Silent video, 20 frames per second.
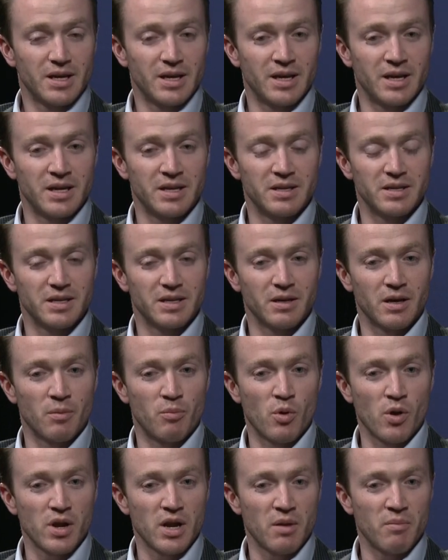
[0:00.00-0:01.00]
And a
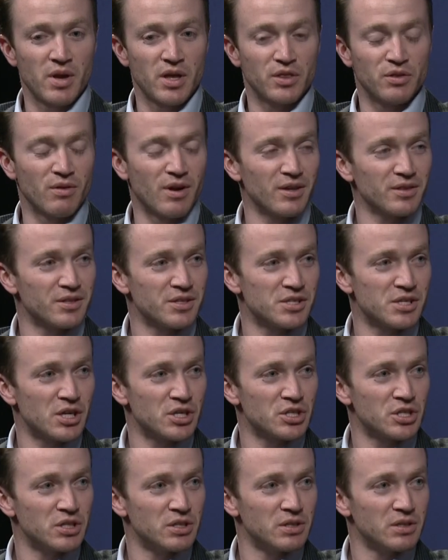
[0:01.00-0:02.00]
point I made throughout the
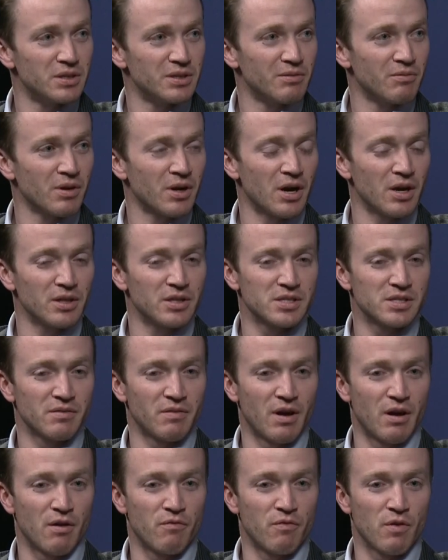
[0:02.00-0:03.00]
session, regardless of
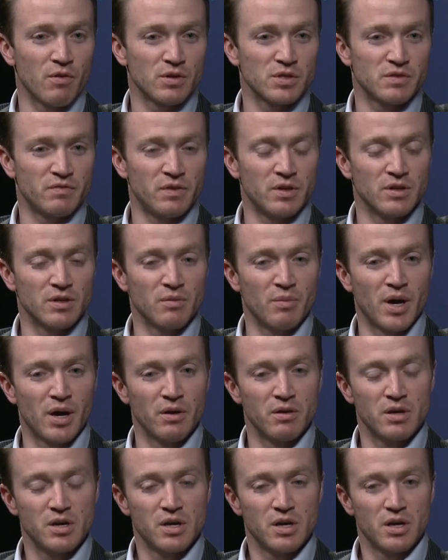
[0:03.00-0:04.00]
how folks feel
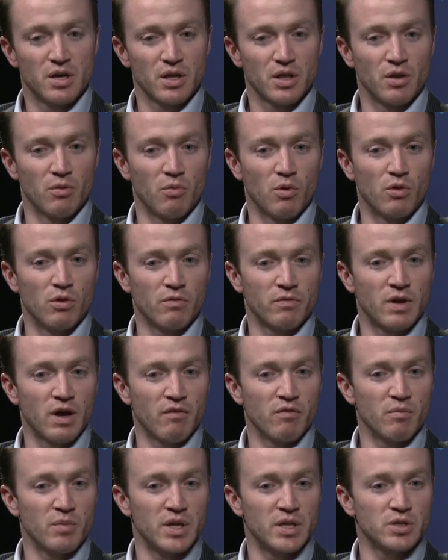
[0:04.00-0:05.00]
about the role of
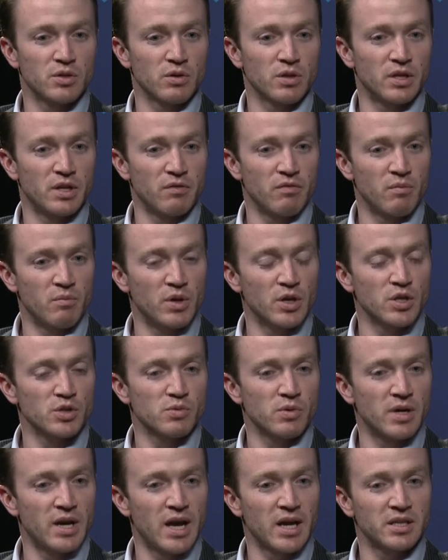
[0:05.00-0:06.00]
government or the different bills
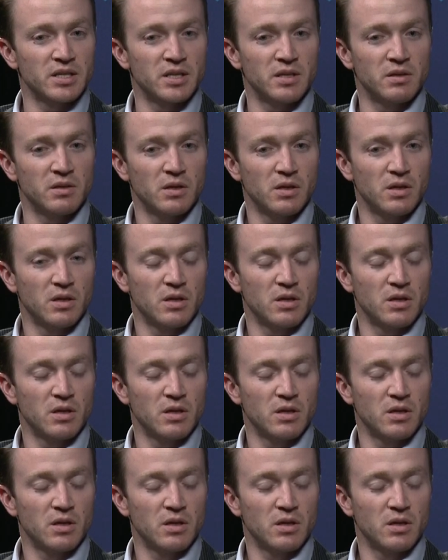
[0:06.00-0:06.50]
we're enacting,